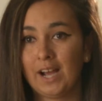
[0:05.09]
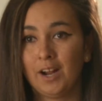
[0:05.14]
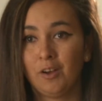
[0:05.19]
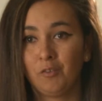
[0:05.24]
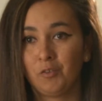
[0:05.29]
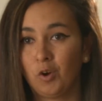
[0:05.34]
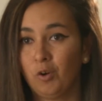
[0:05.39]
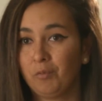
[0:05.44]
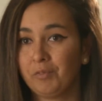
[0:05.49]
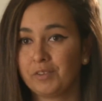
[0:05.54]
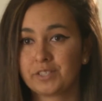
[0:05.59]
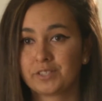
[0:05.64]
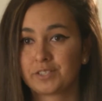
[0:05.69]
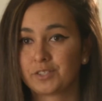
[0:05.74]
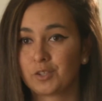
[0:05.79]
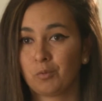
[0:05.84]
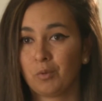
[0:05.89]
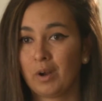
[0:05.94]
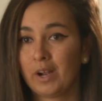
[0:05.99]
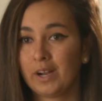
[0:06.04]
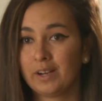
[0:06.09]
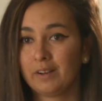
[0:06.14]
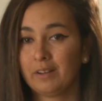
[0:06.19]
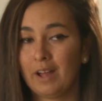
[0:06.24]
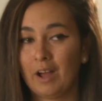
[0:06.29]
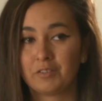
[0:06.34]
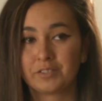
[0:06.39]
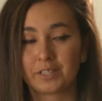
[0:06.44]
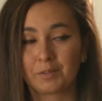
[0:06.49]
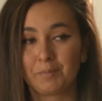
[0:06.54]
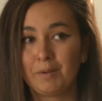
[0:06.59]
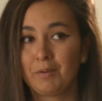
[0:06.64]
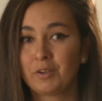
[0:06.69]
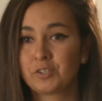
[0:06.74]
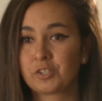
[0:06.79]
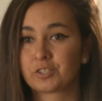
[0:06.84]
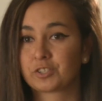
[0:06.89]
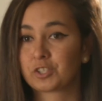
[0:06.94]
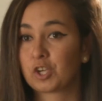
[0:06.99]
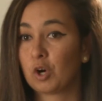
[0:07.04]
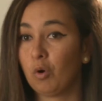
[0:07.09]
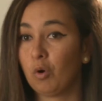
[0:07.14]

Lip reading: I don't know if this is the right, I was like, maybe I should just go